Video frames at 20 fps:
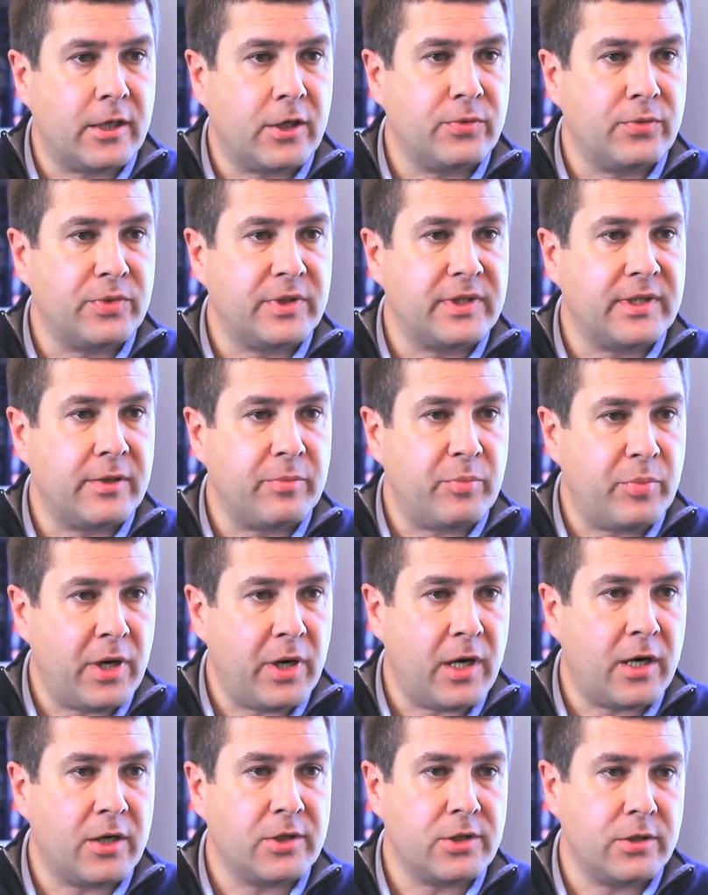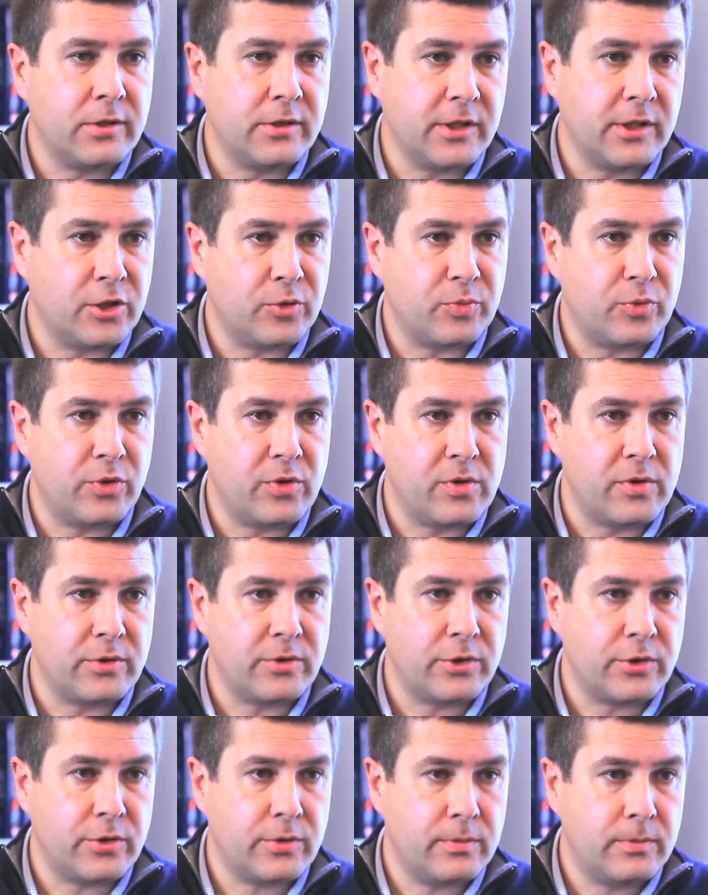out with a partial knee
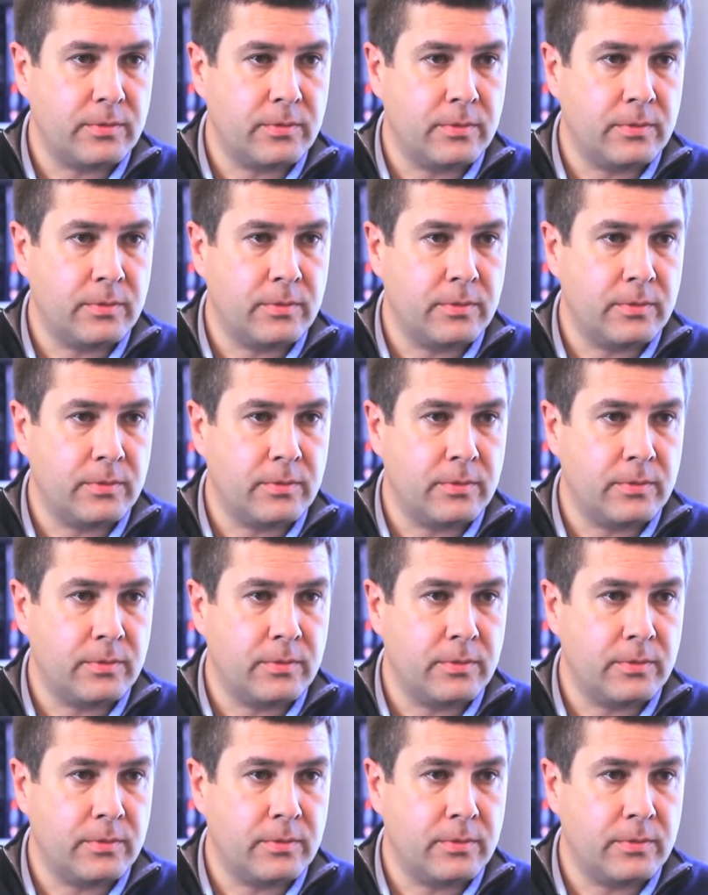approach.